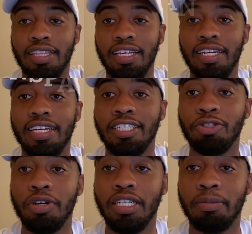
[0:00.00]
thing is
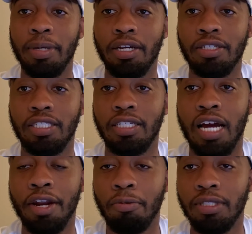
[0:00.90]
transparency.
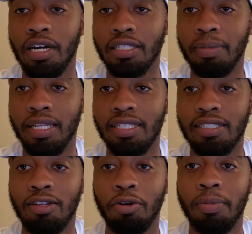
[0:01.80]
I know we talked about
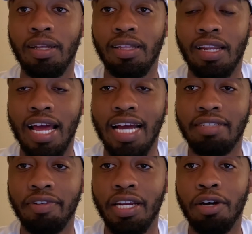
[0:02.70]
this a little bit in the
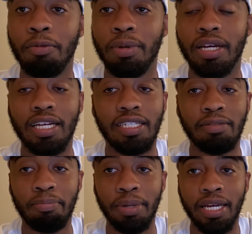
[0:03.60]
last video, but
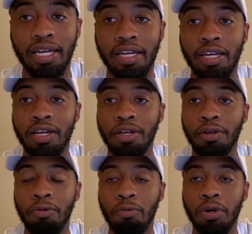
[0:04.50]
it's big.
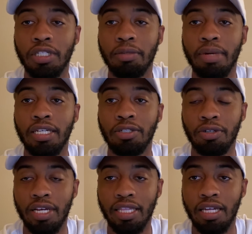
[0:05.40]
You want to make
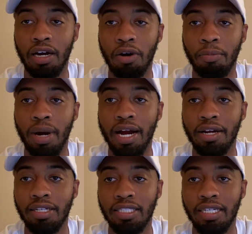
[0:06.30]
sure that the home
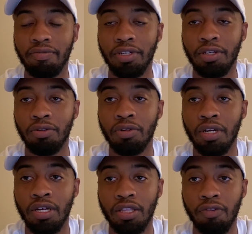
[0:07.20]
buyer is giving you
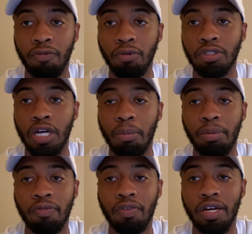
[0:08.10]
the full scope
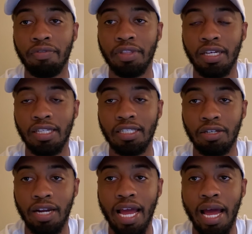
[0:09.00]
of everything that's
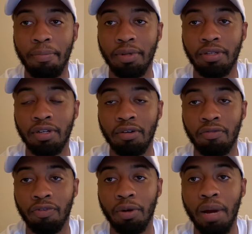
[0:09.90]
going to happen,
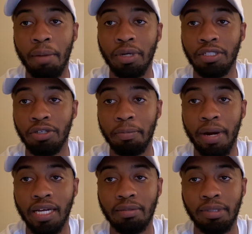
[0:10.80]
from how much you could
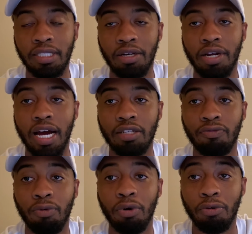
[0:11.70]
possibly sell your house
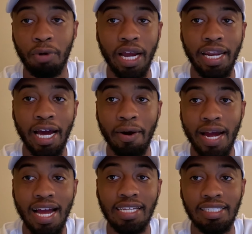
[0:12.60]
for right now
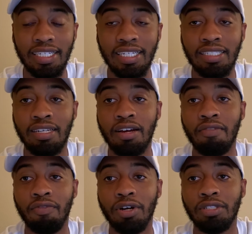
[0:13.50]
as is
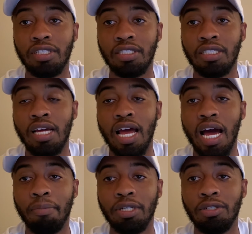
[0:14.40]
versus
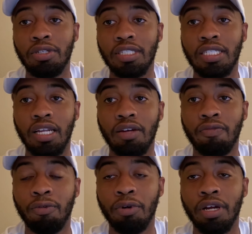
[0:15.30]
how much you could sell
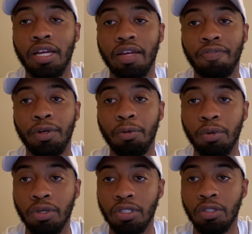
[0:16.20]
it for if you
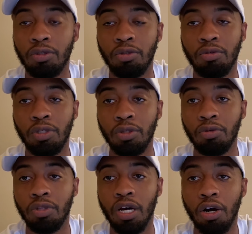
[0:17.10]
were to
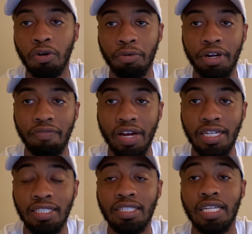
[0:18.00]
do the whole
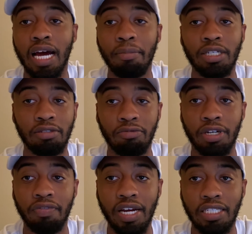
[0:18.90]
renovations, and how much
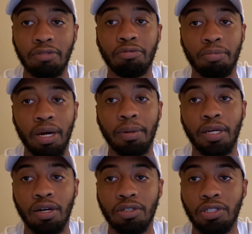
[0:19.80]
renovations would probably
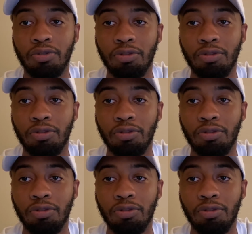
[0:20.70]
cost you as